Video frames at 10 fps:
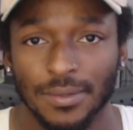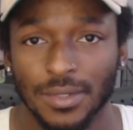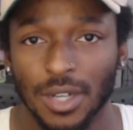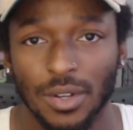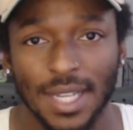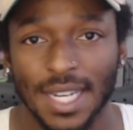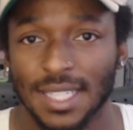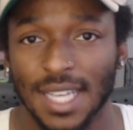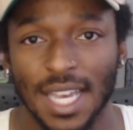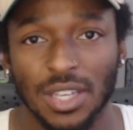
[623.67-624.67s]
Don't let
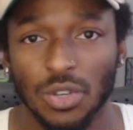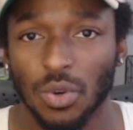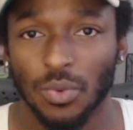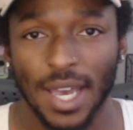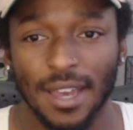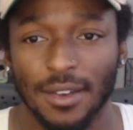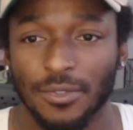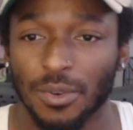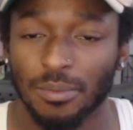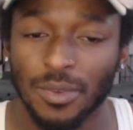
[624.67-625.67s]
it take you away
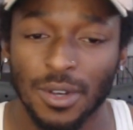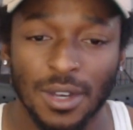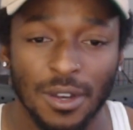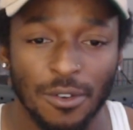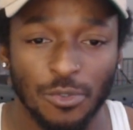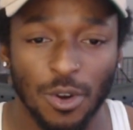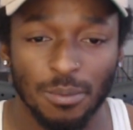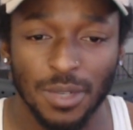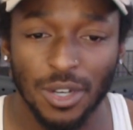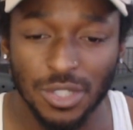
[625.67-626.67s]
from
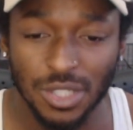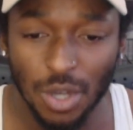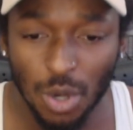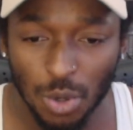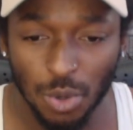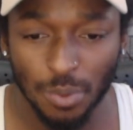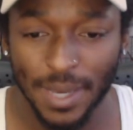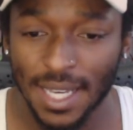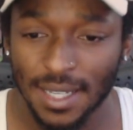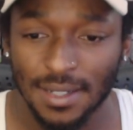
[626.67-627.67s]
your soul,
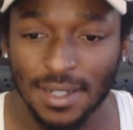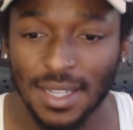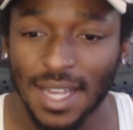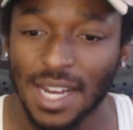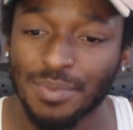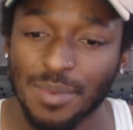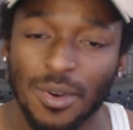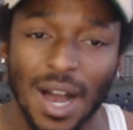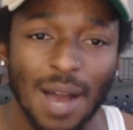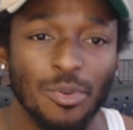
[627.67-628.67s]
man. A lot of
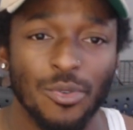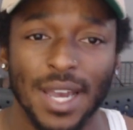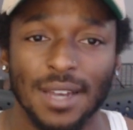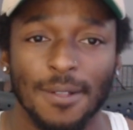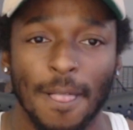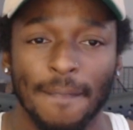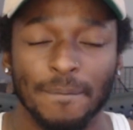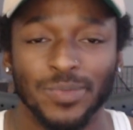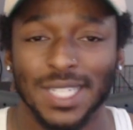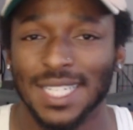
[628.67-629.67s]
people operate
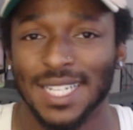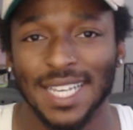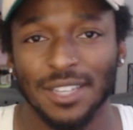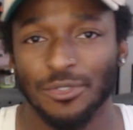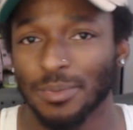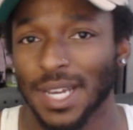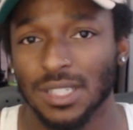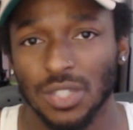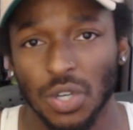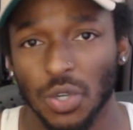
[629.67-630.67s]
disconnected from their
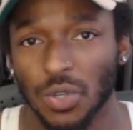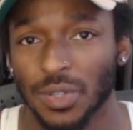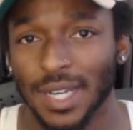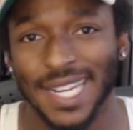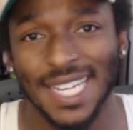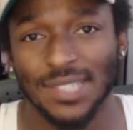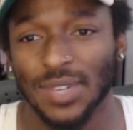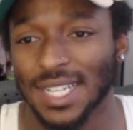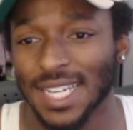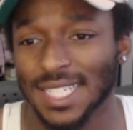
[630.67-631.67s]
soul, and that's
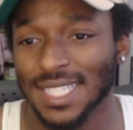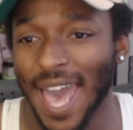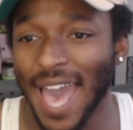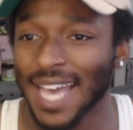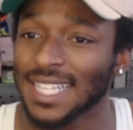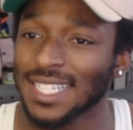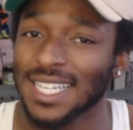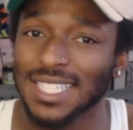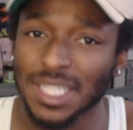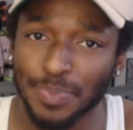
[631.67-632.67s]
why niggas act
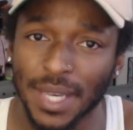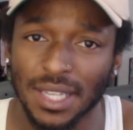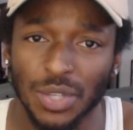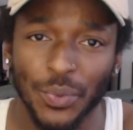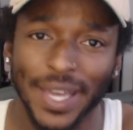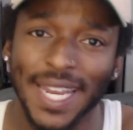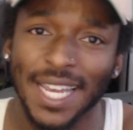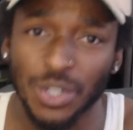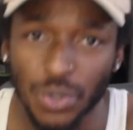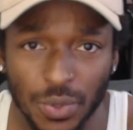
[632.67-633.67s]
and speak the way
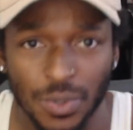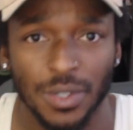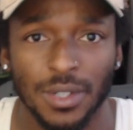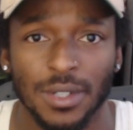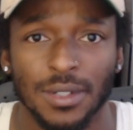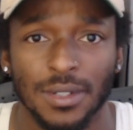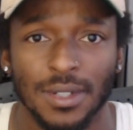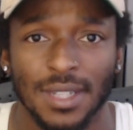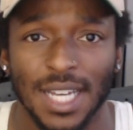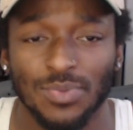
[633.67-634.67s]
they do.
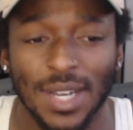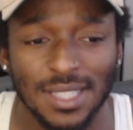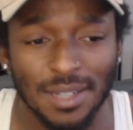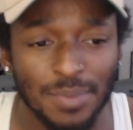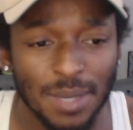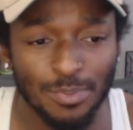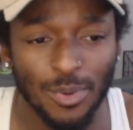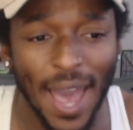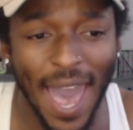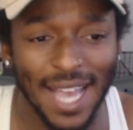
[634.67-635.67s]
That's why some
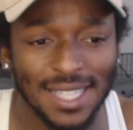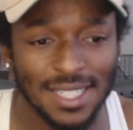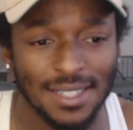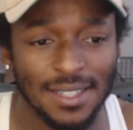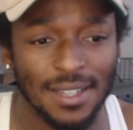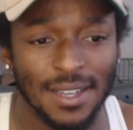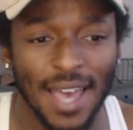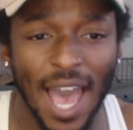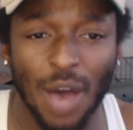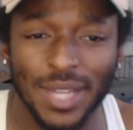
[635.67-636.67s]
people act
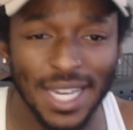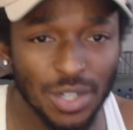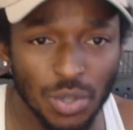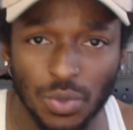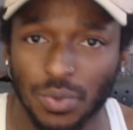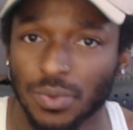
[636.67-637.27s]
how they do.